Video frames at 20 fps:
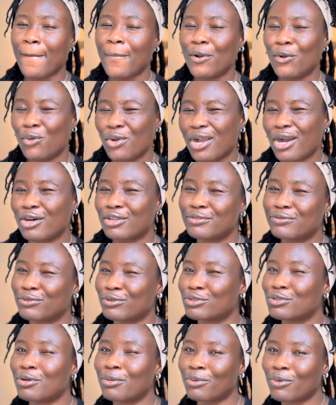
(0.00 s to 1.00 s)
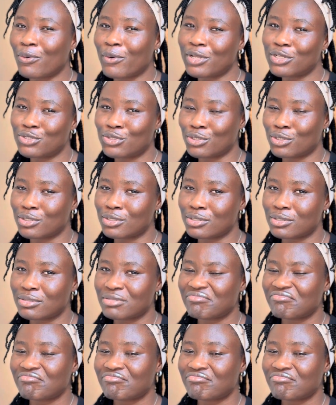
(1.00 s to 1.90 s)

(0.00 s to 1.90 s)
look out for some questions.